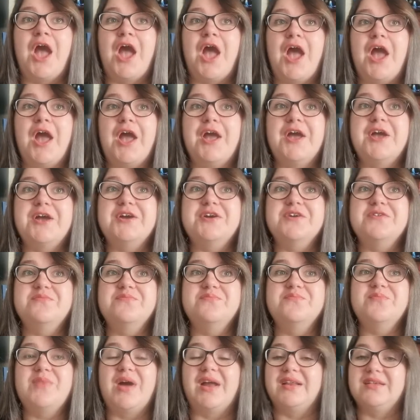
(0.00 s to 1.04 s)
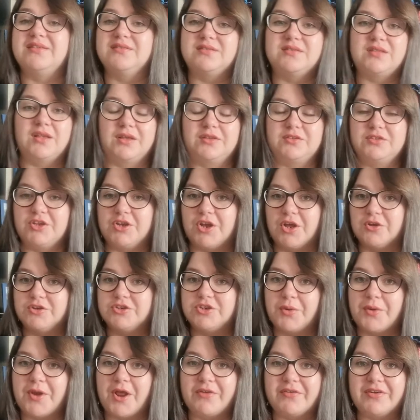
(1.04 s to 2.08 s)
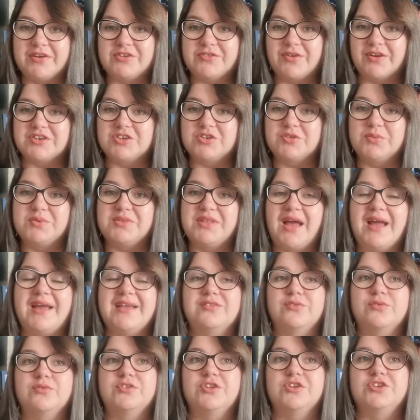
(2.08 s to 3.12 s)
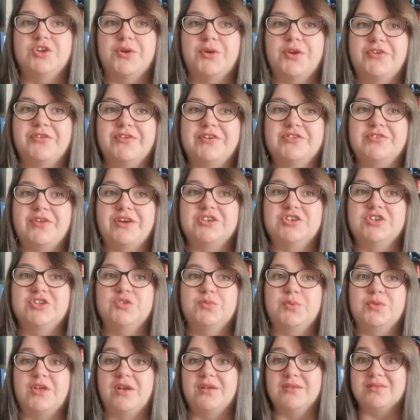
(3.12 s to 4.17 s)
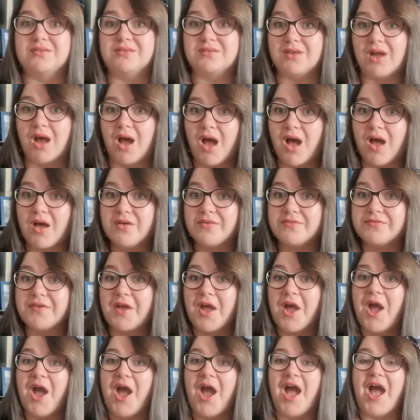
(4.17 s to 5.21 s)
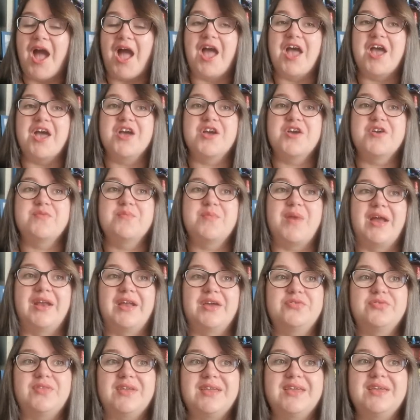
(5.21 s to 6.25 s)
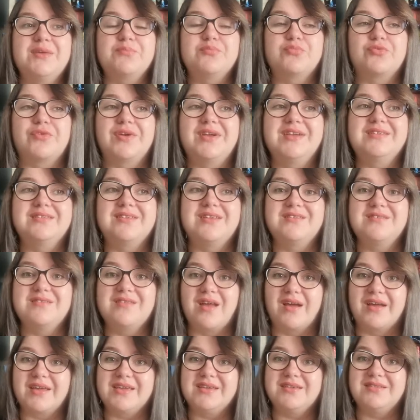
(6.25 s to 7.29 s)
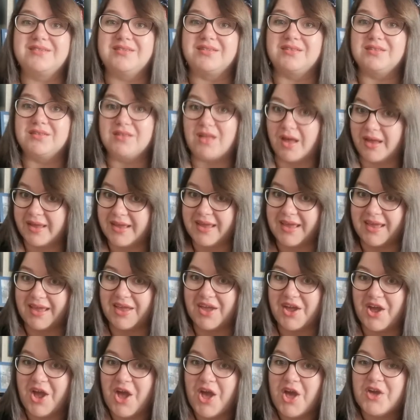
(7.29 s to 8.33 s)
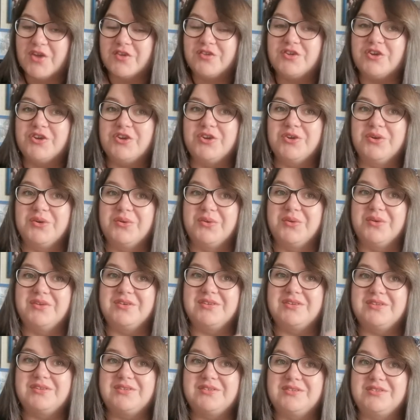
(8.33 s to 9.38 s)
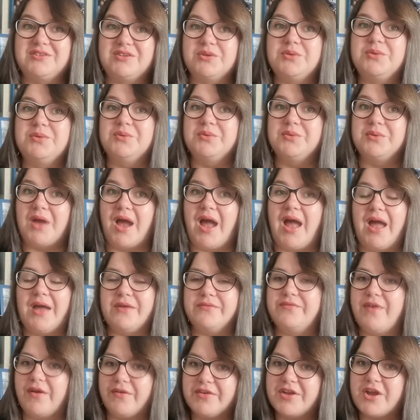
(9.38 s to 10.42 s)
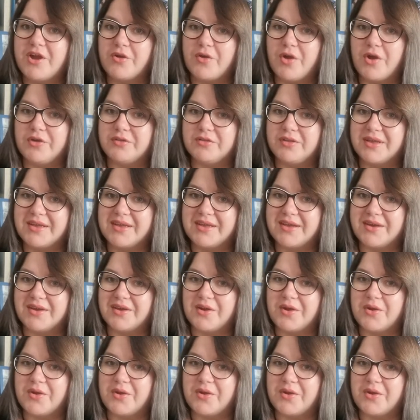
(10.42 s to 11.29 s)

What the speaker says: And it's, you know, showing her interactions with that. It's also showing her interactions with her staff. And I think it brings a nice light to a very, like,